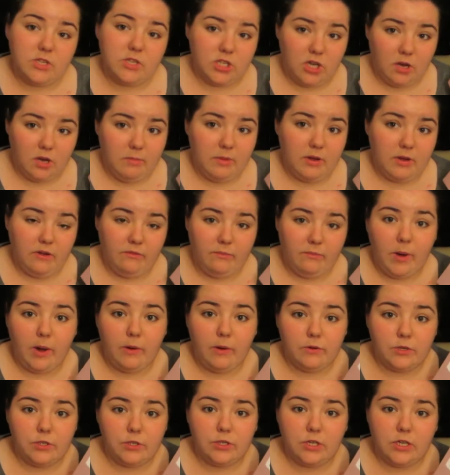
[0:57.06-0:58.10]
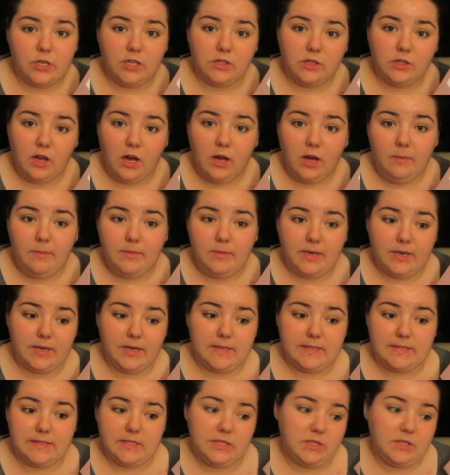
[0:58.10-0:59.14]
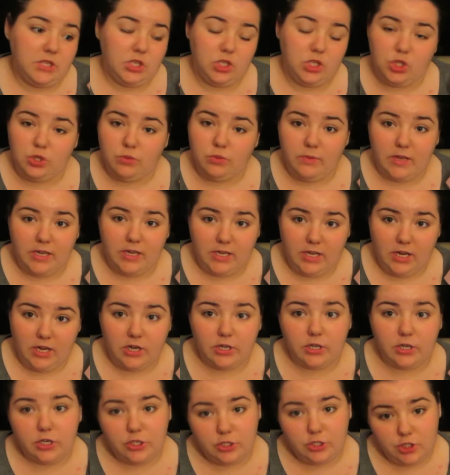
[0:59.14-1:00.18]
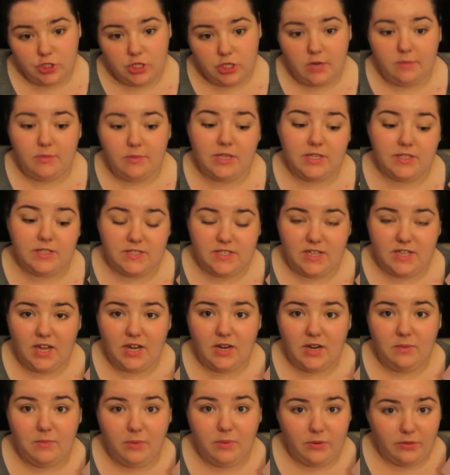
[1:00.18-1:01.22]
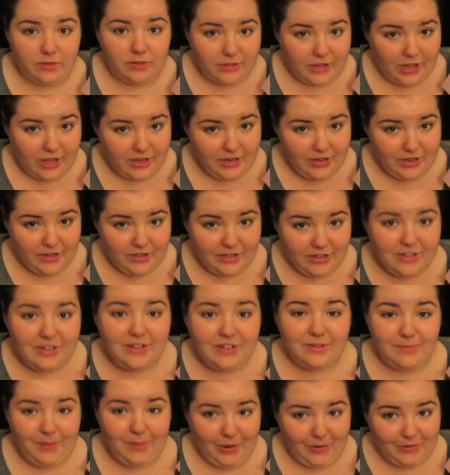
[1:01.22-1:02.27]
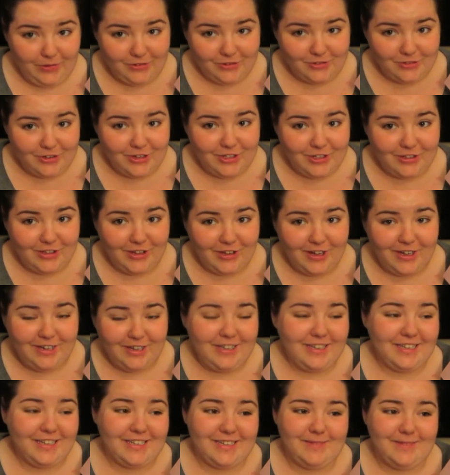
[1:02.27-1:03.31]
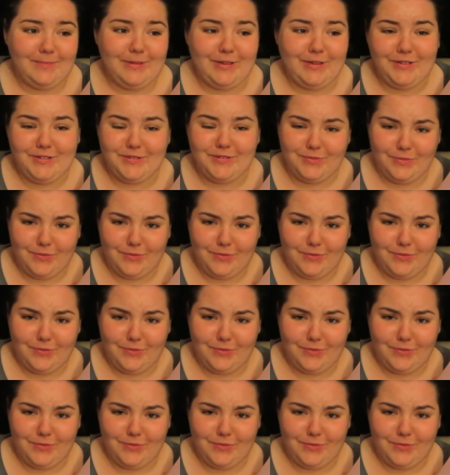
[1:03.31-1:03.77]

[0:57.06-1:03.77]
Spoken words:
topic of poetry a lot, because the two main characters, Jamie and Sana, both like poetry a lot and it plays a